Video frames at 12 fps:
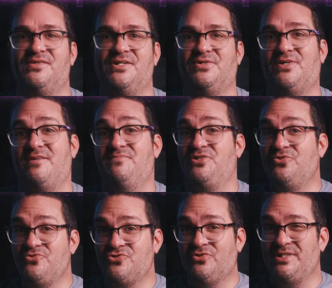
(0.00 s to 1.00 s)
Although I'm
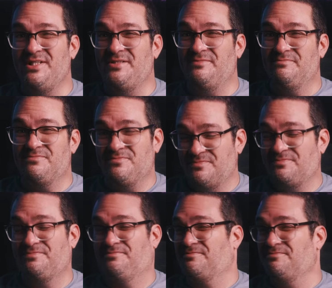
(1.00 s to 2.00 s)
usually
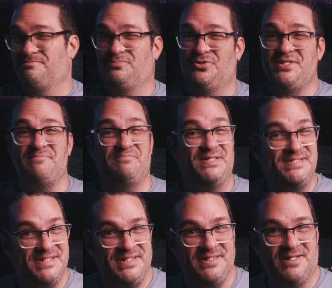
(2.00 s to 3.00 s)
pretty
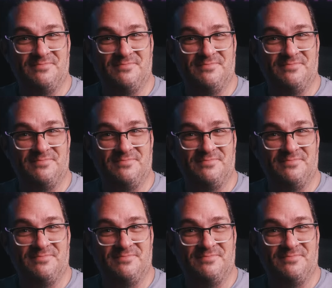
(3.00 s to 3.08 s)
busy,